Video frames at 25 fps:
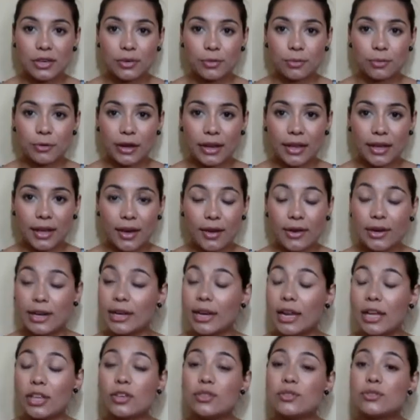you break out. And
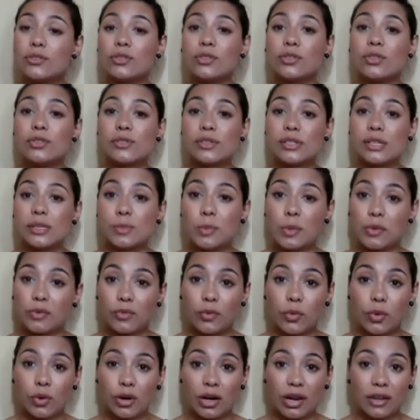I used to use this
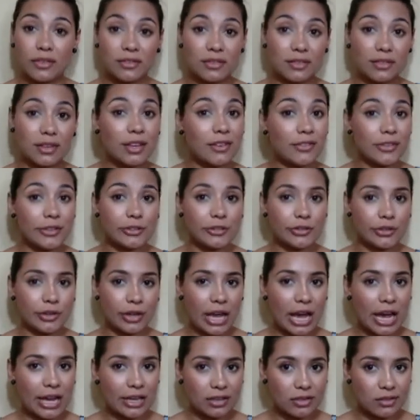before I even took
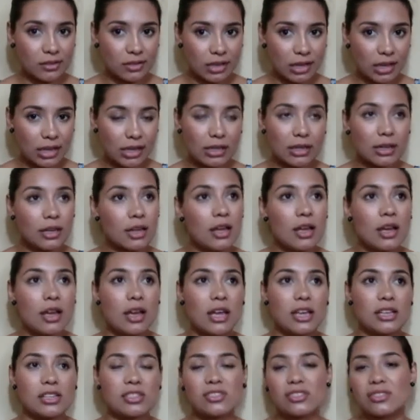Accutane.
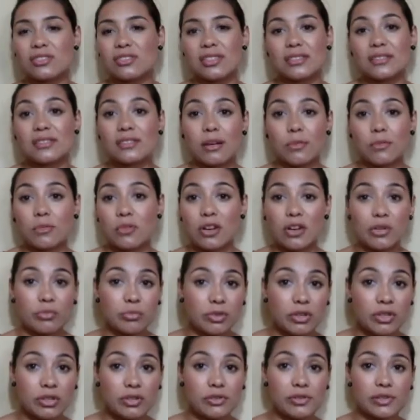It's just this summer I've
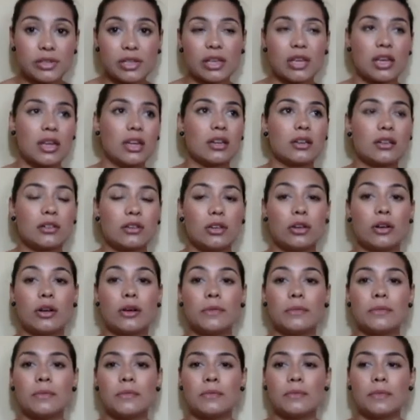been using it, you
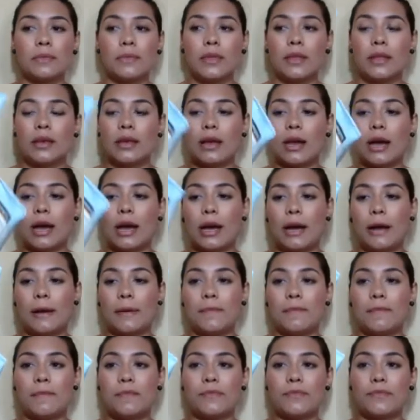know.
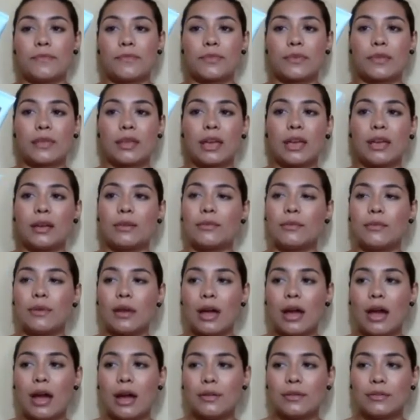Um, and
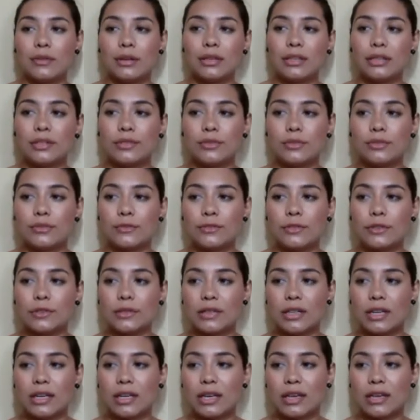I really do feel
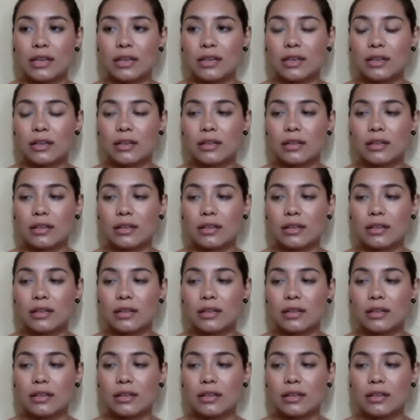like